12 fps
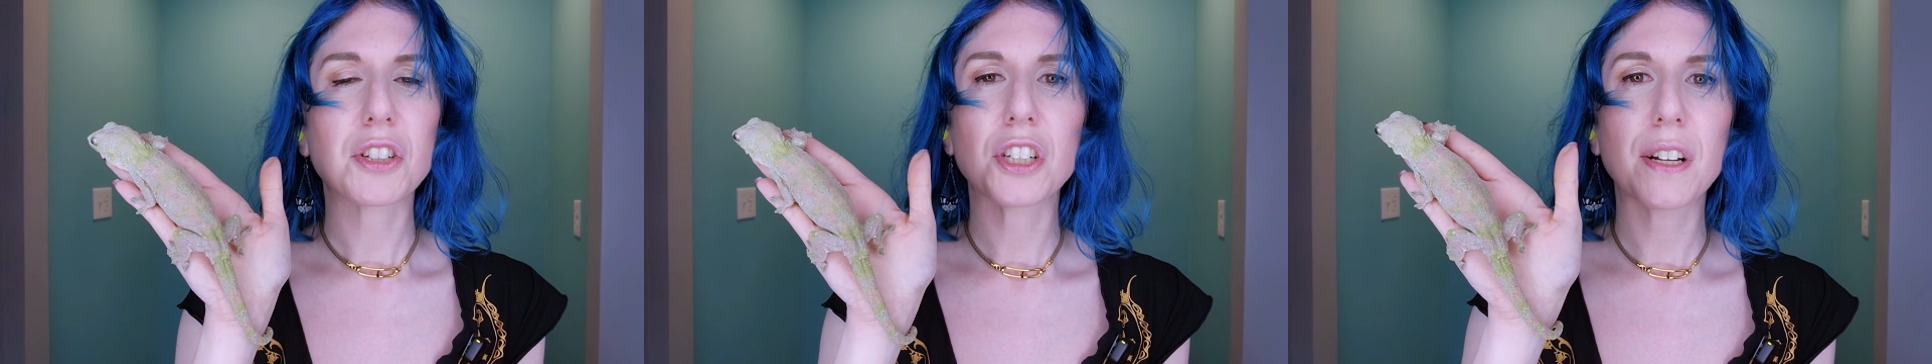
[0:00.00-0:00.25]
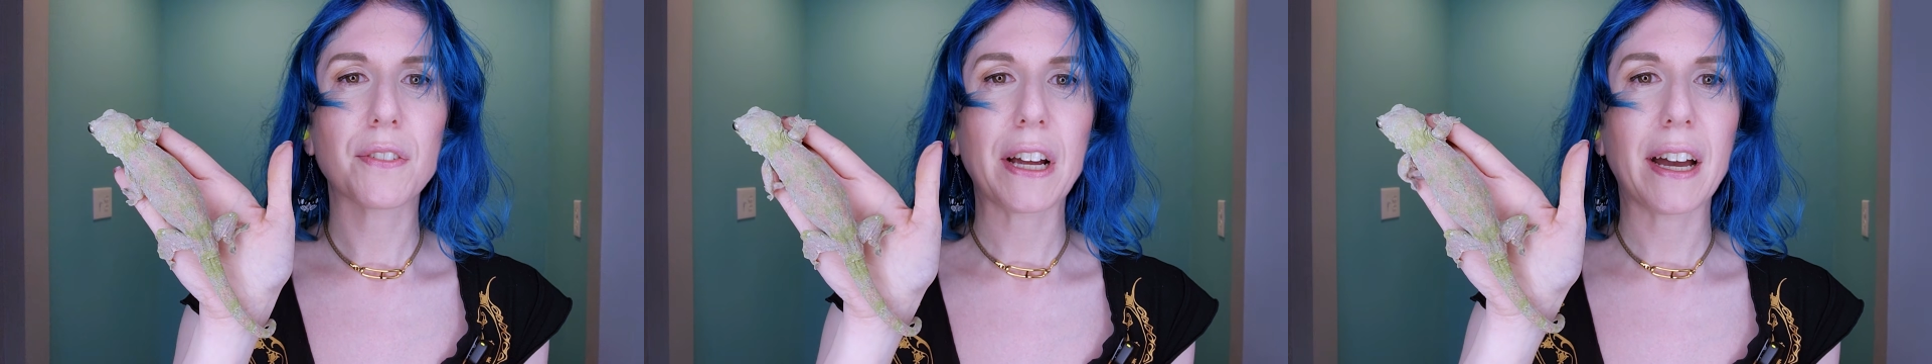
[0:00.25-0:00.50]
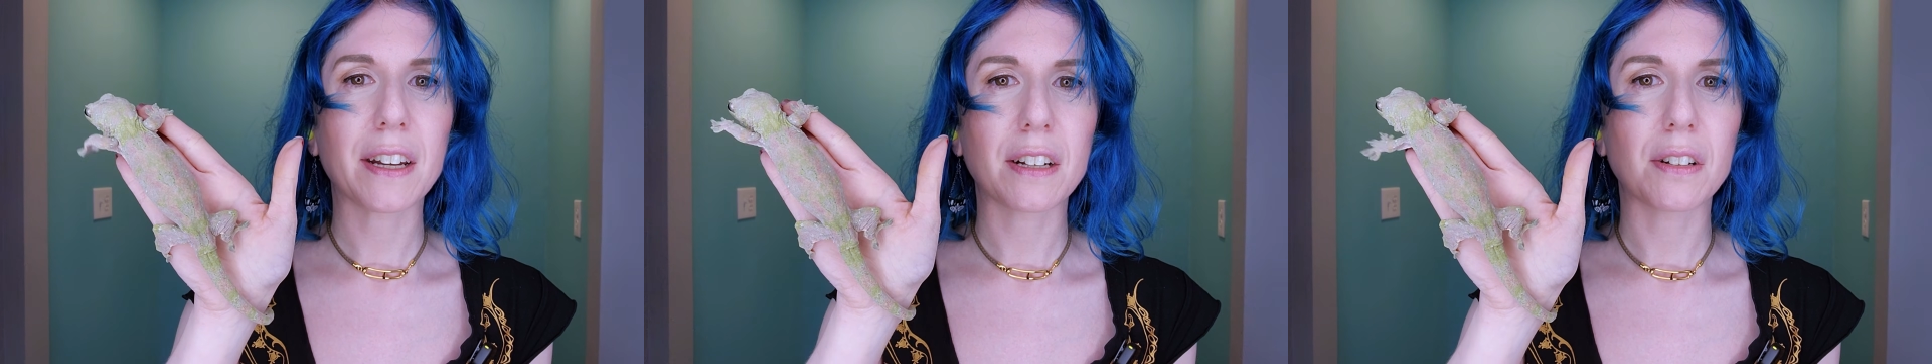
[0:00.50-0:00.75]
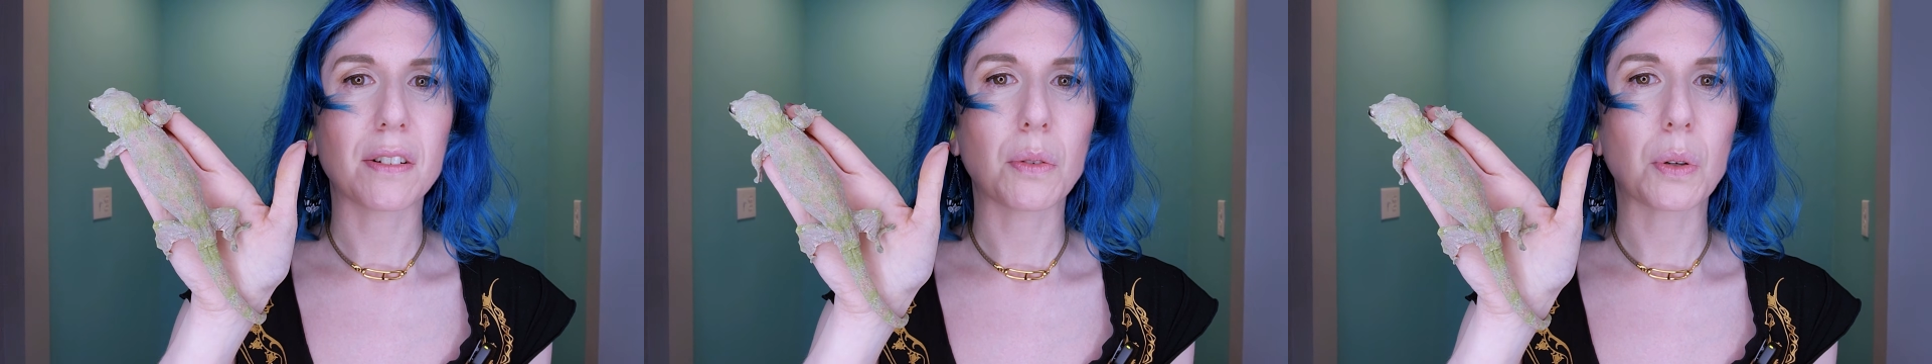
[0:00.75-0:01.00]
She never had
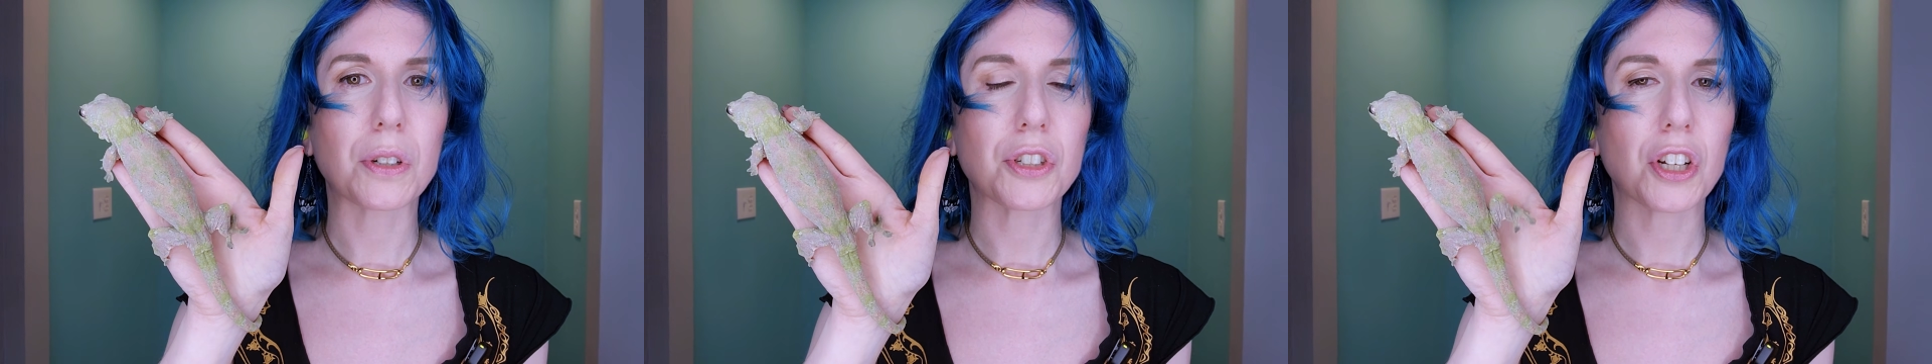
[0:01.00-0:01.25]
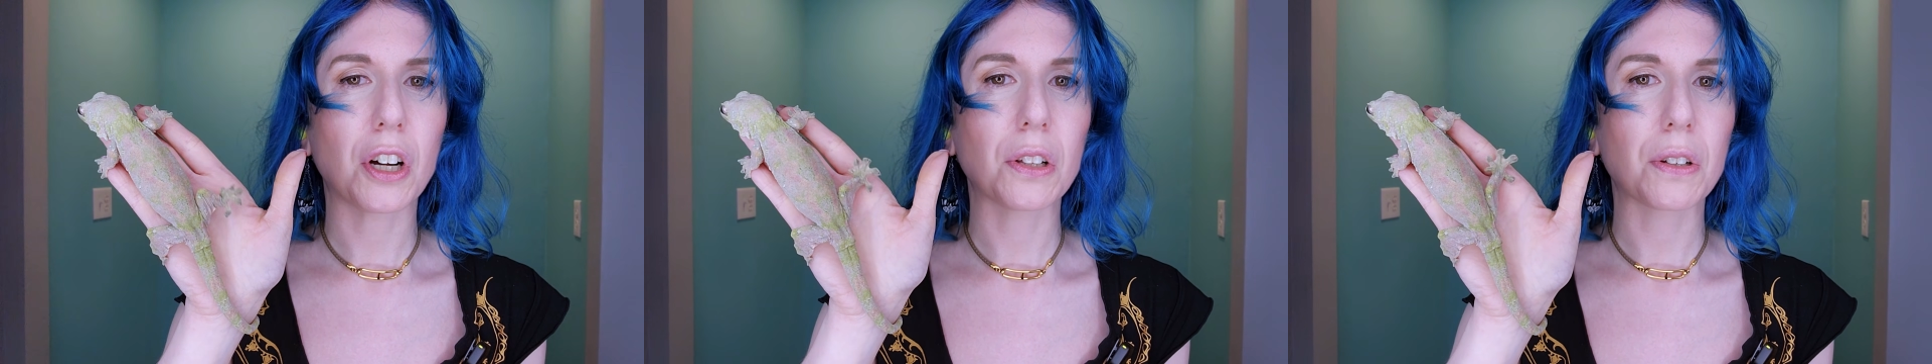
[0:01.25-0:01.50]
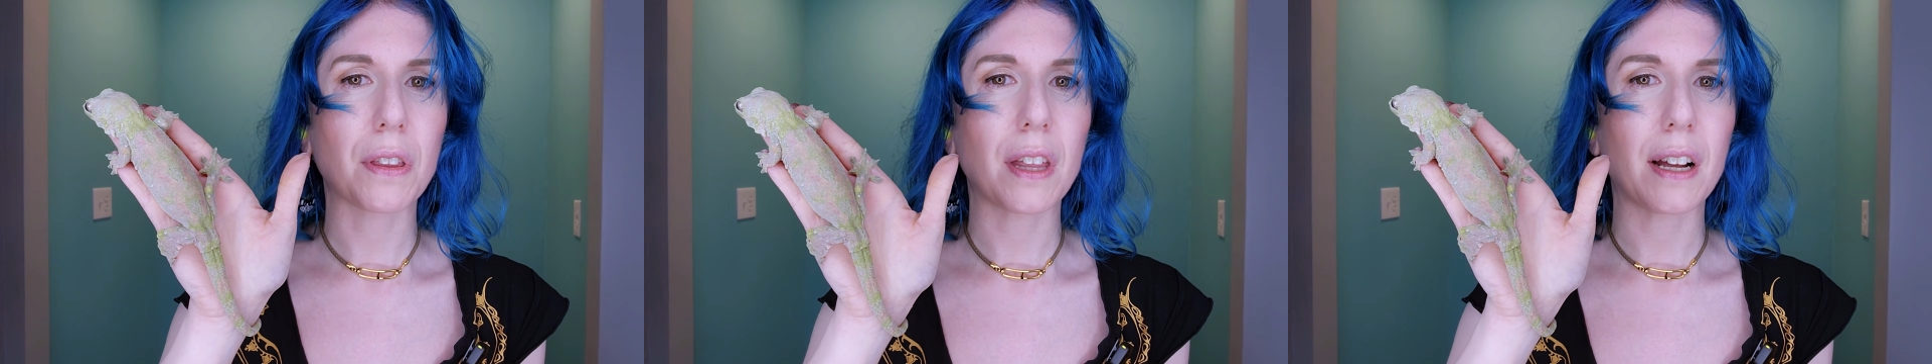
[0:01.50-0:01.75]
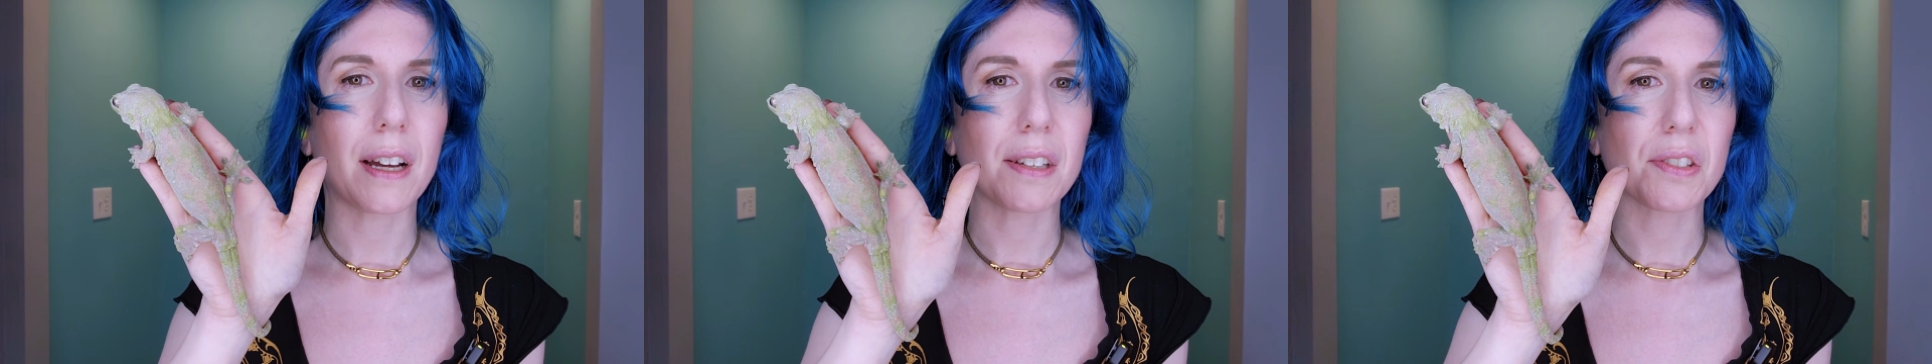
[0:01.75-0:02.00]
an orange collar
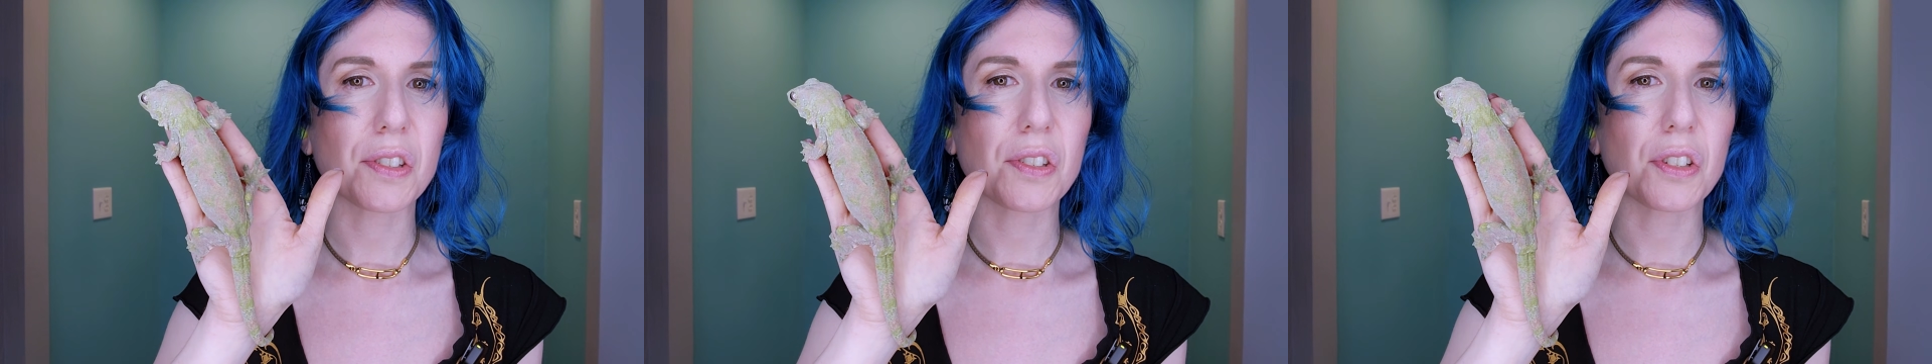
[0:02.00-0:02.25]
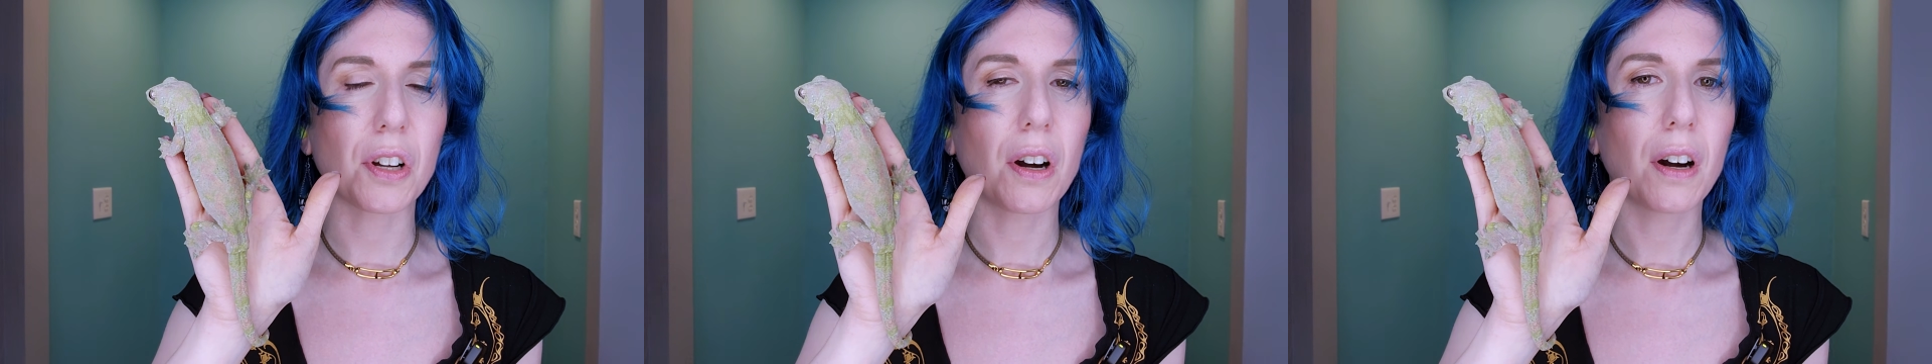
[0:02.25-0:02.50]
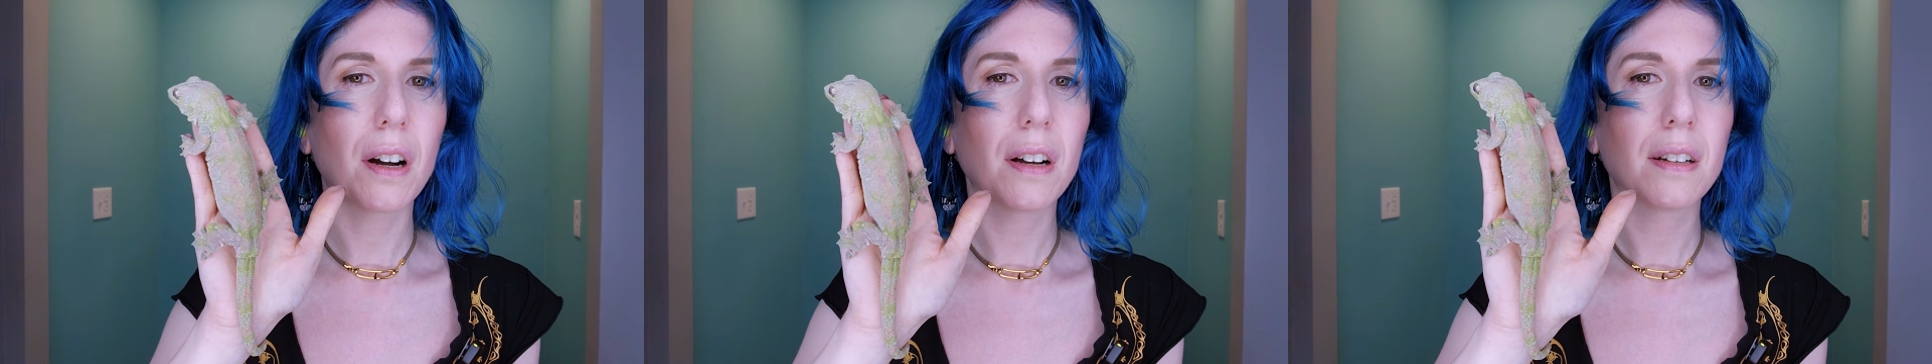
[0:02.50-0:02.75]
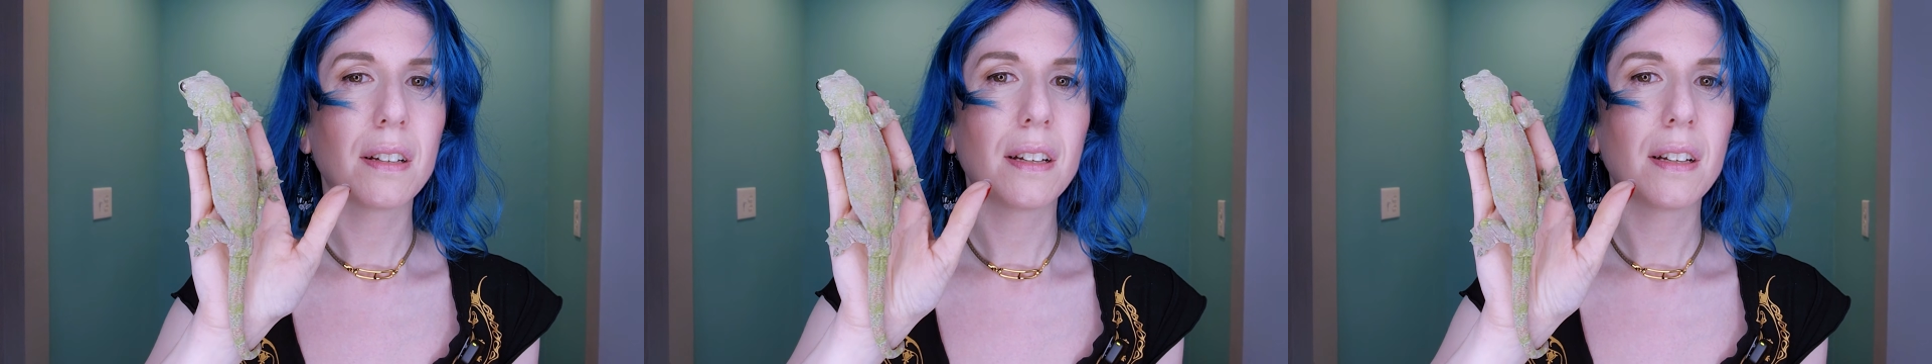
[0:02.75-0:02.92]
that I saw,